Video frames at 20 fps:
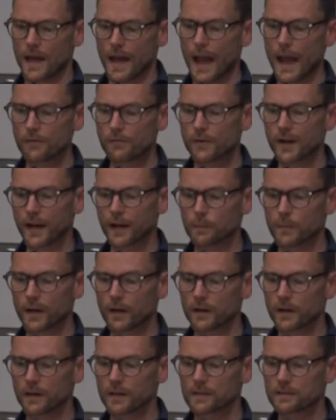African
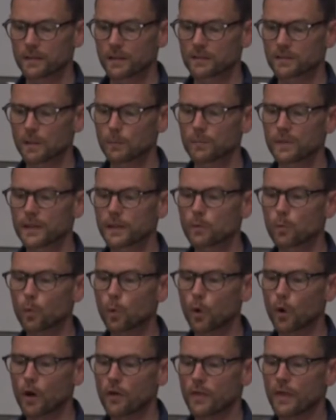Americans are simply
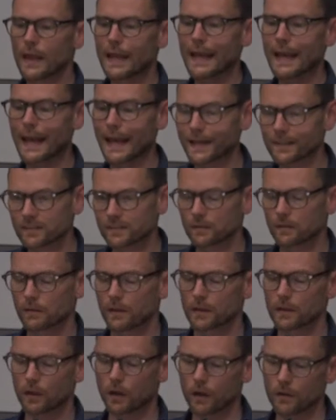worth less
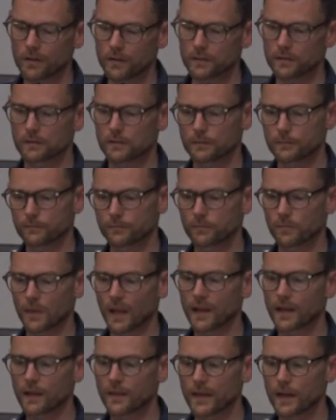than others
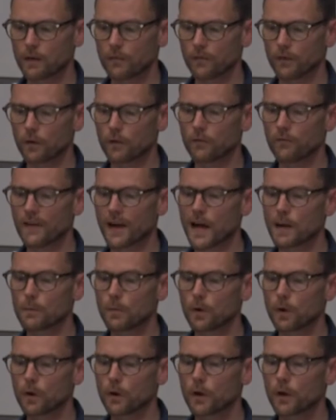and are therefore far
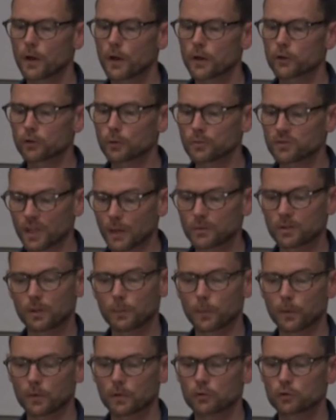more
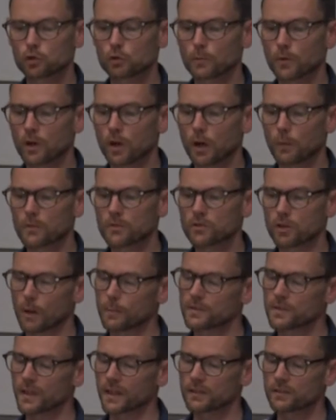susceptible to become
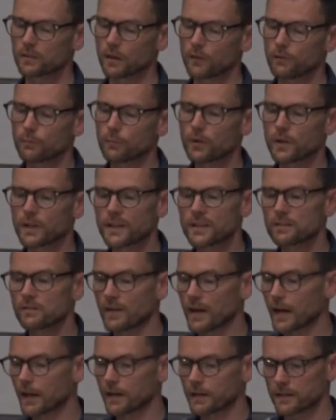subjects of police
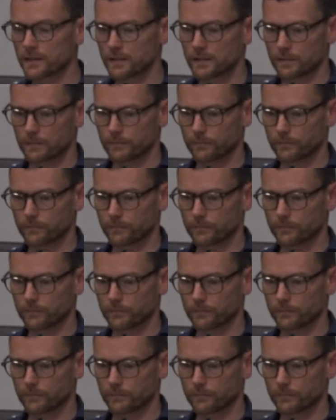violence.